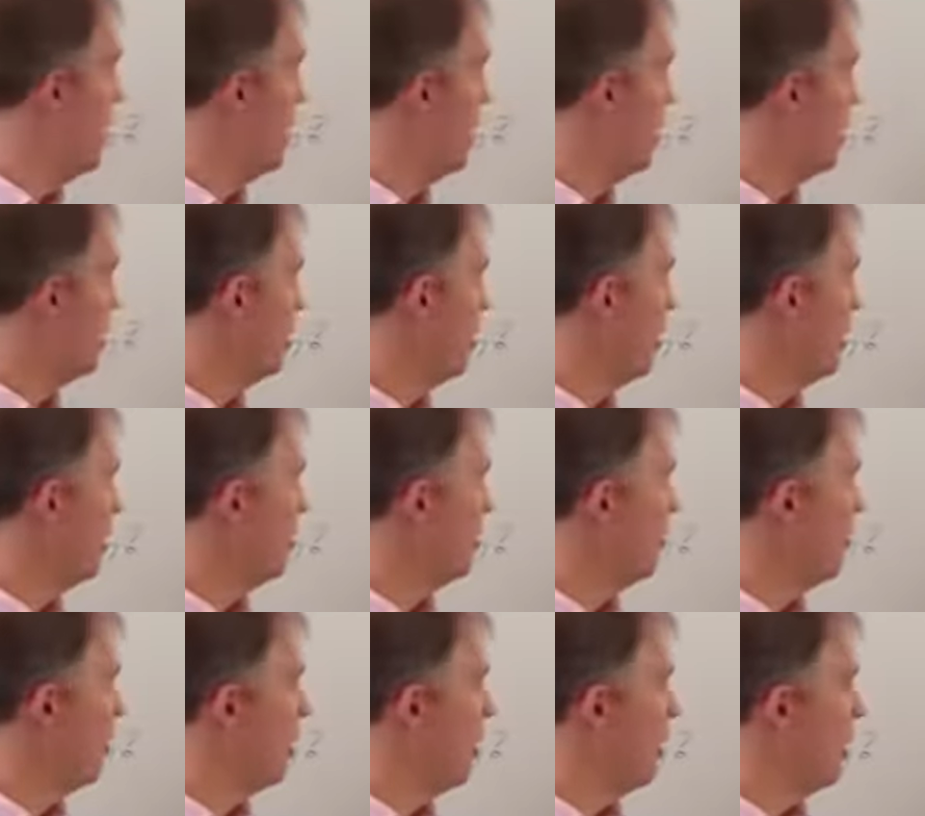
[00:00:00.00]
It's
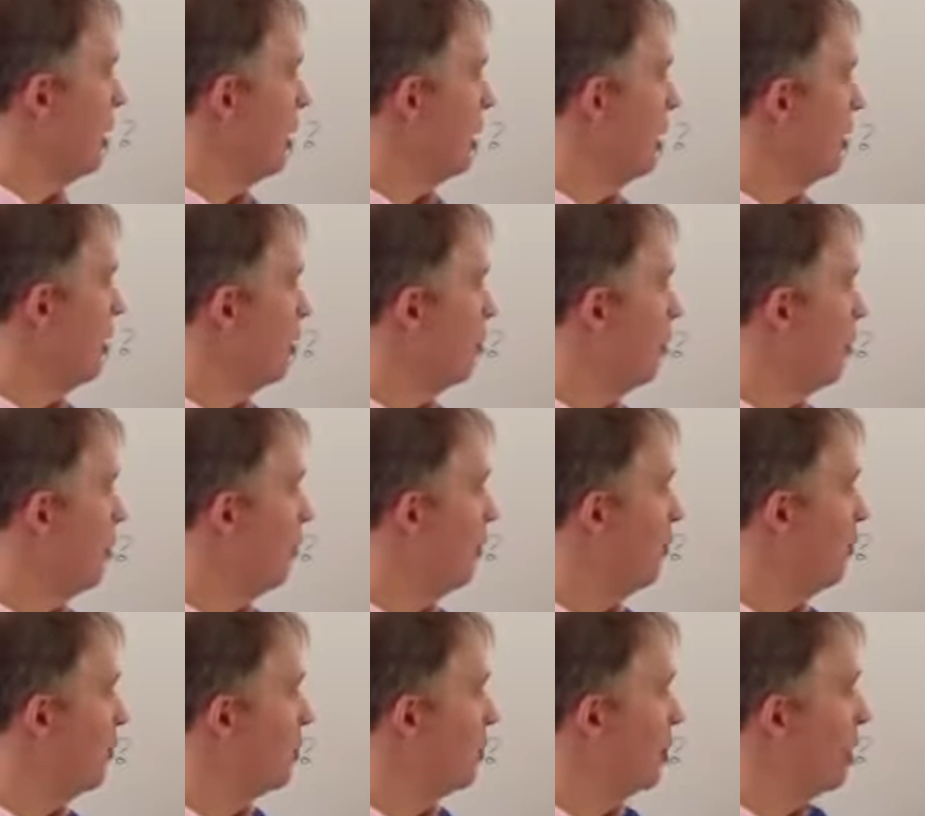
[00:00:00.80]
now, in
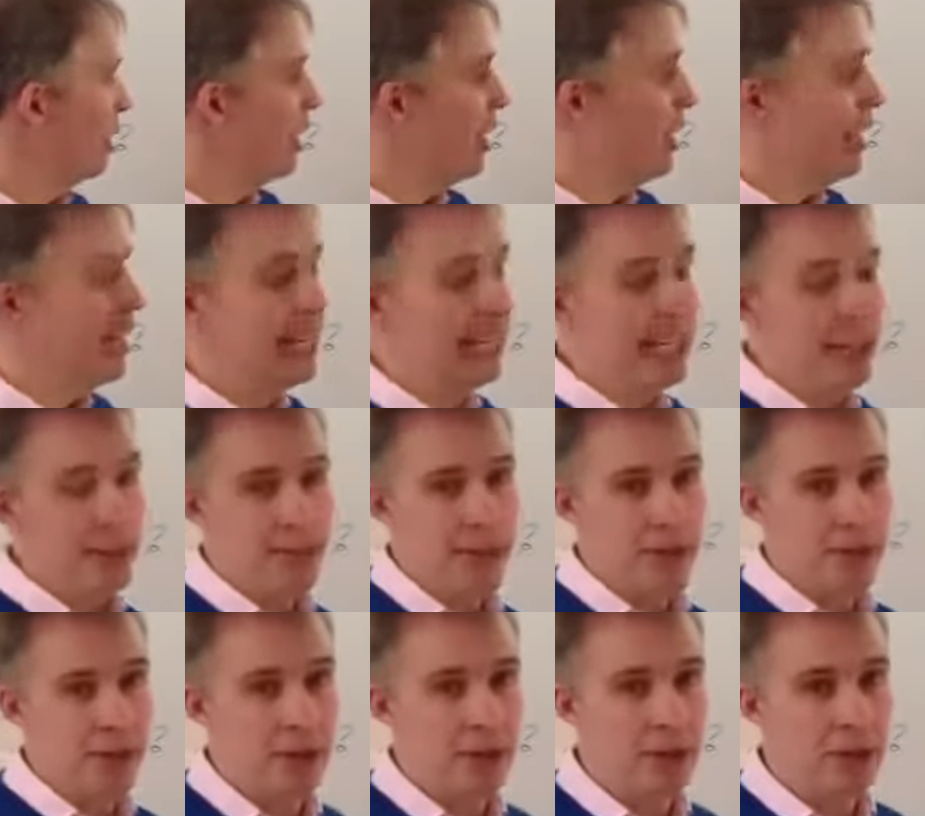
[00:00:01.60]
2014,
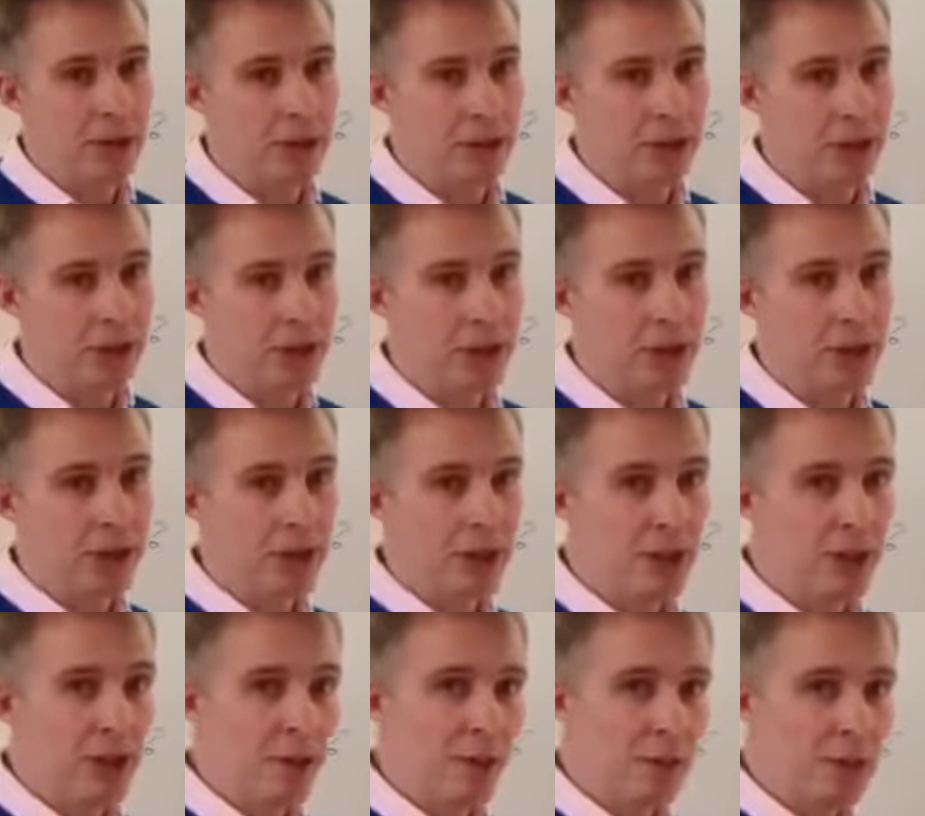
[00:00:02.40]
£80 a tonne. So
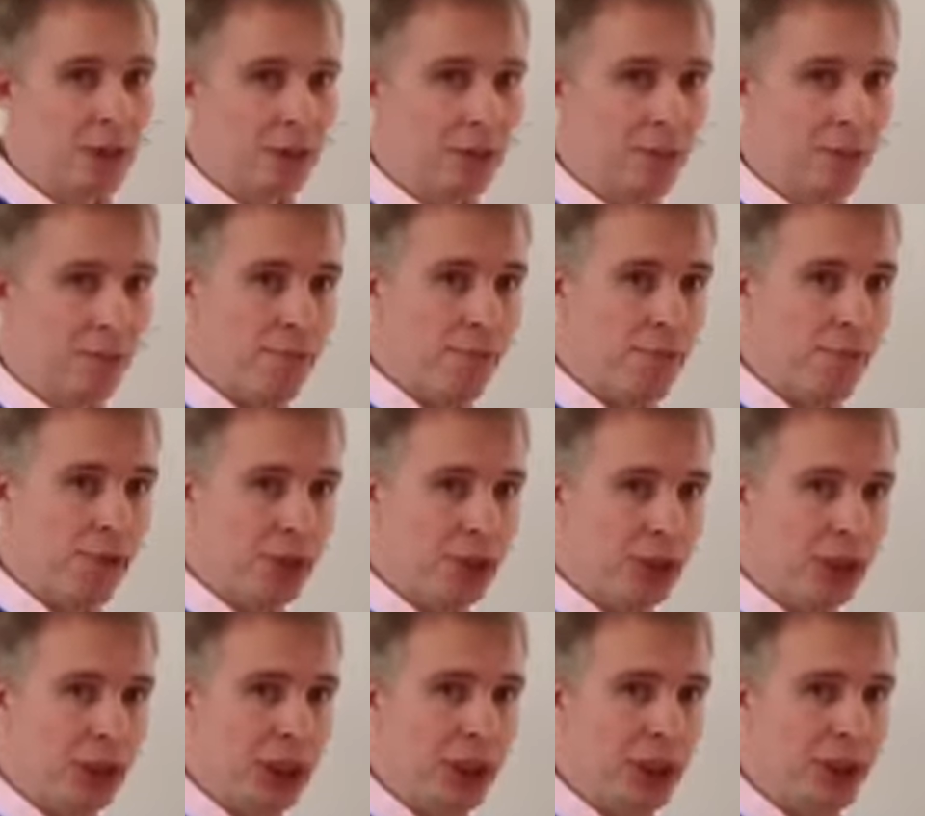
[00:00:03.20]
the government's been
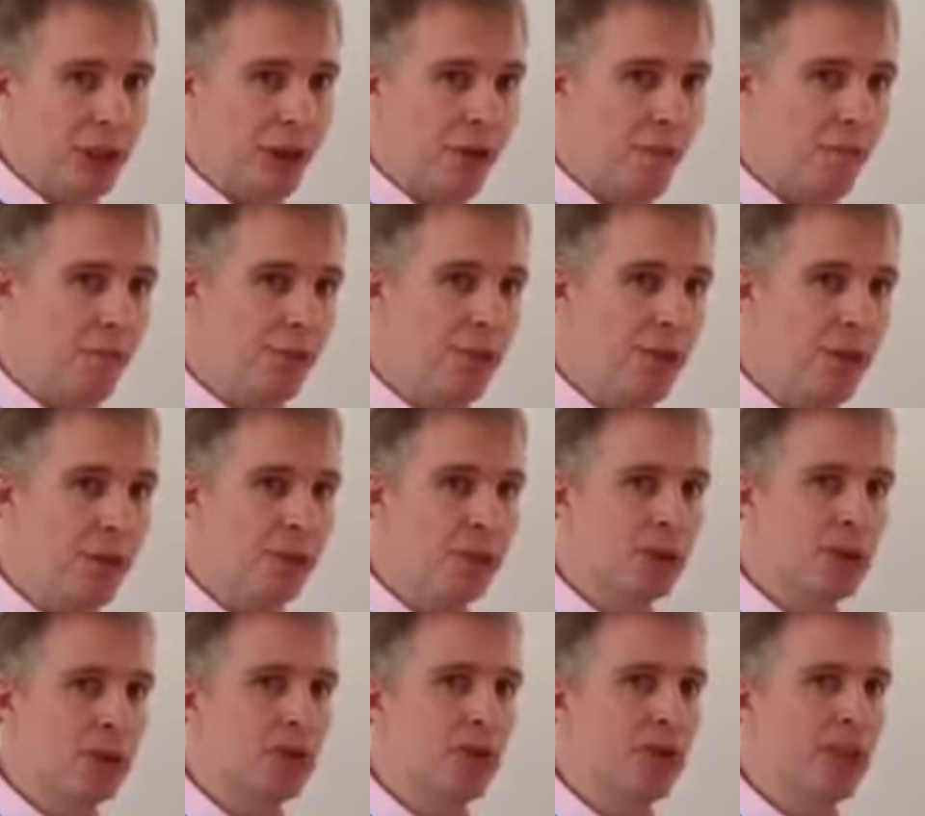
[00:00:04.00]
pushing it up
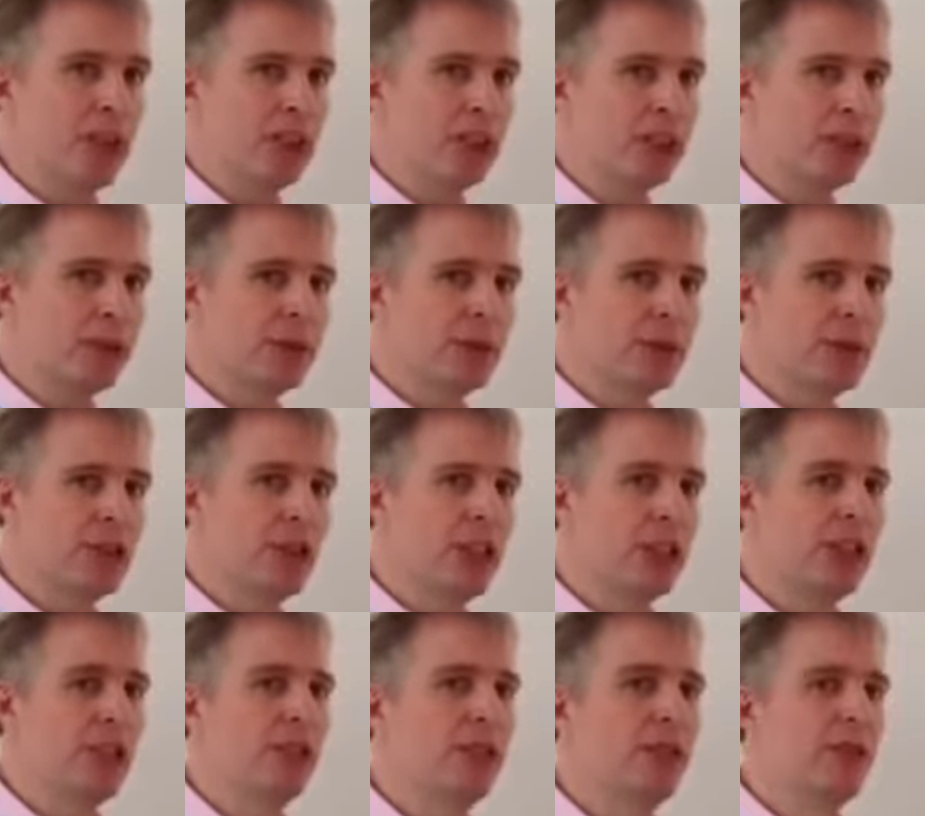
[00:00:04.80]
purposefully to
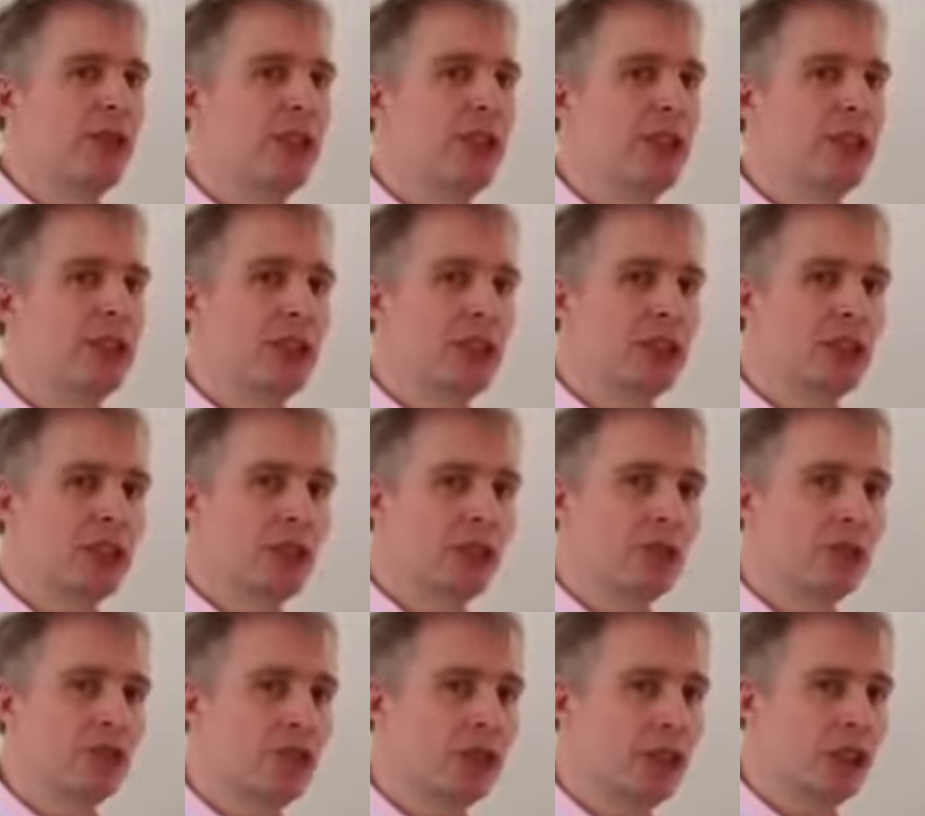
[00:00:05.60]
incentivise us
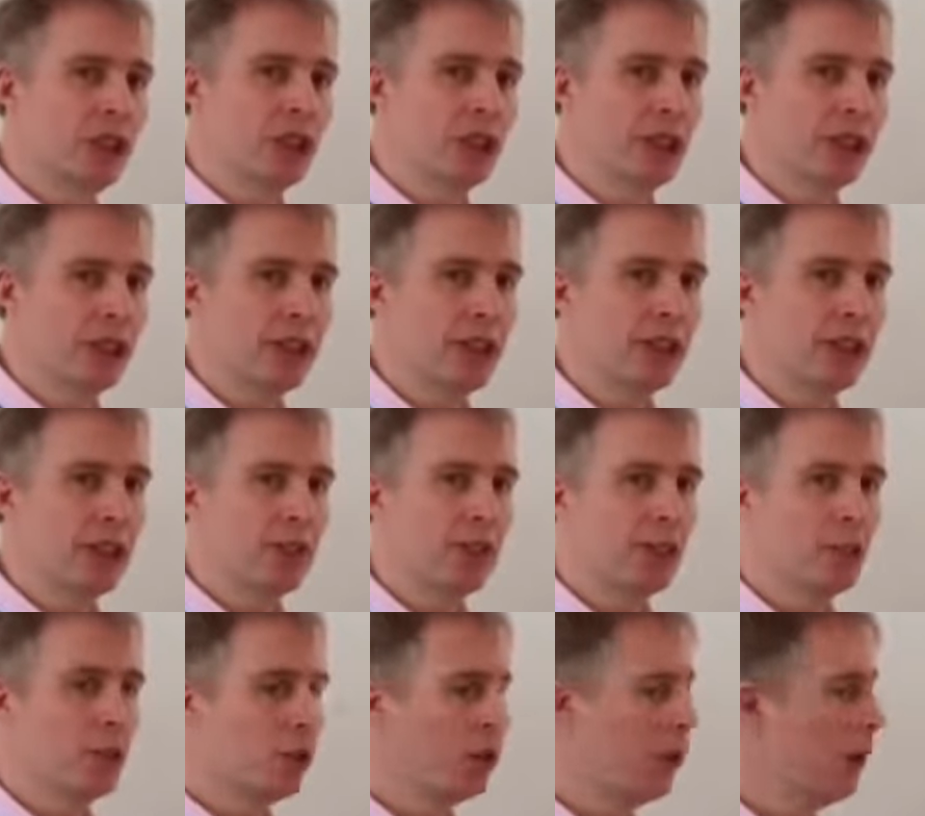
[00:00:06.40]
to
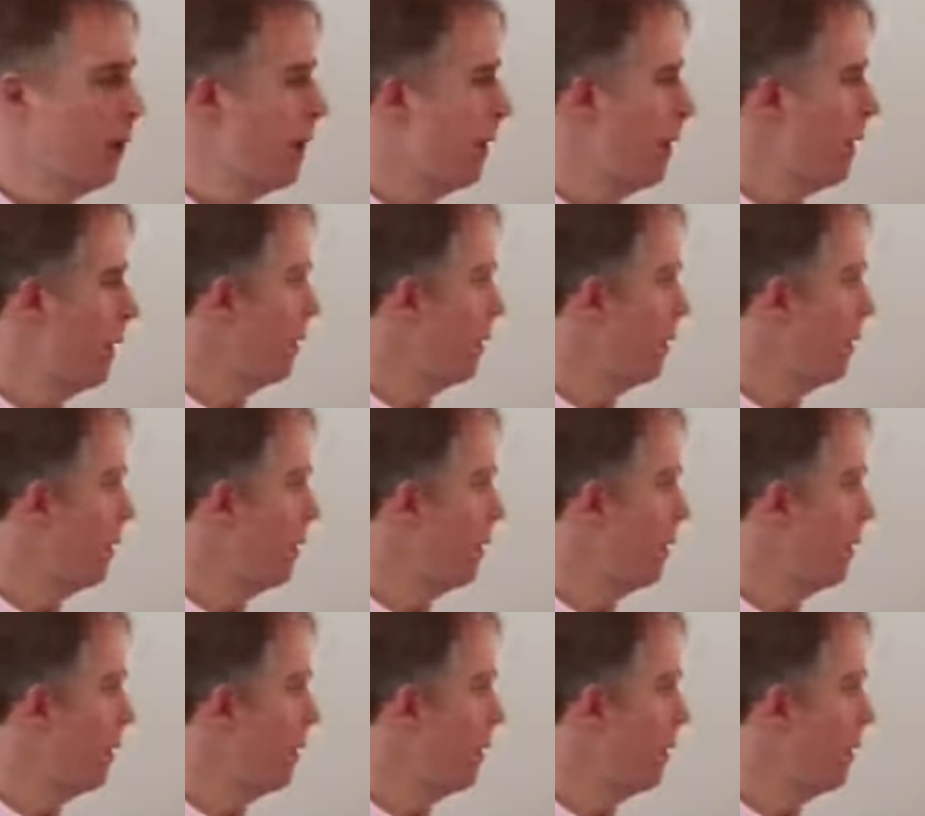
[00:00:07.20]
recycle more.